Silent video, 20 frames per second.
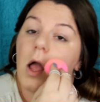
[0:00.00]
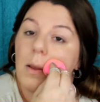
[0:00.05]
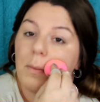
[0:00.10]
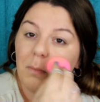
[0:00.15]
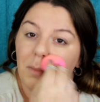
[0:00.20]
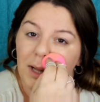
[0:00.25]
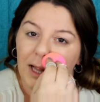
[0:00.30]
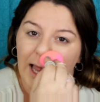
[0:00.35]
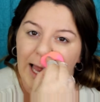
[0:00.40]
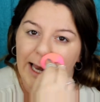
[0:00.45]

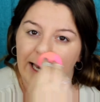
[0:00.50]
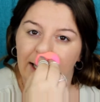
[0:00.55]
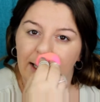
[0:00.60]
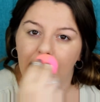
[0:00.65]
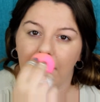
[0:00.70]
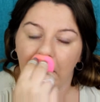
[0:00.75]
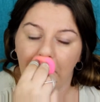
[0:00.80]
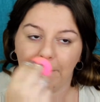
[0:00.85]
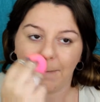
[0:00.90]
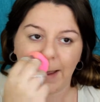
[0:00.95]

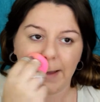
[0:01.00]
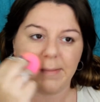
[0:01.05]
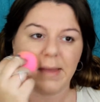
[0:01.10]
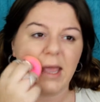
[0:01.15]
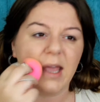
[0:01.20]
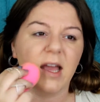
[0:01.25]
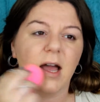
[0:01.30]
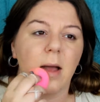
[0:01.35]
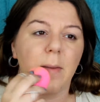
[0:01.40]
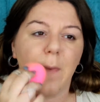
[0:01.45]
blend my
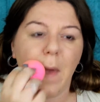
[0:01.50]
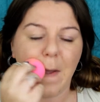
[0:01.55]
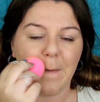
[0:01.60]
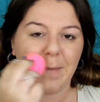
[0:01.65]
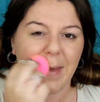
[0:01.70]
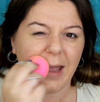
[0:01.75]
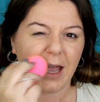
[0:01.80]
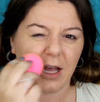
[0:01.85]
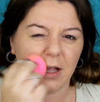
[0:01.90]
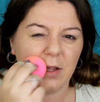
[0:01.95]
makeup and
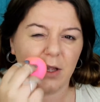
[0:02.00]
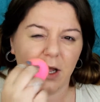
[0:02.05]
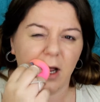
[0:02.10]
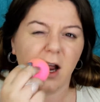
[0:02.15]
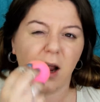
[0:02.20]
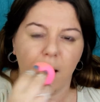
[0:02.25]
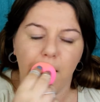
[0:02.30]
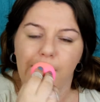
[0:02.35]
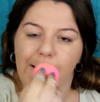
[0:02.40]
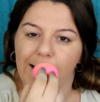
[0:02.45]
make it
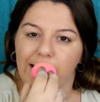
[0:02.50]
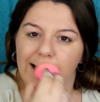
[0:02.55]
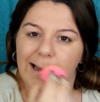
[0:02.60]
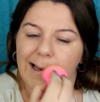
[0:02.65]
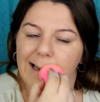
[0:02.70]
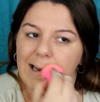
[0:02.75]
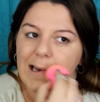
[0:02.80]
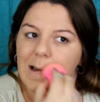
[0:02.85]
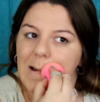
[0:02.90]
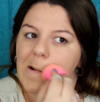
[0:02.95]
look
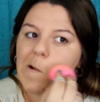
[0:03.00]
good,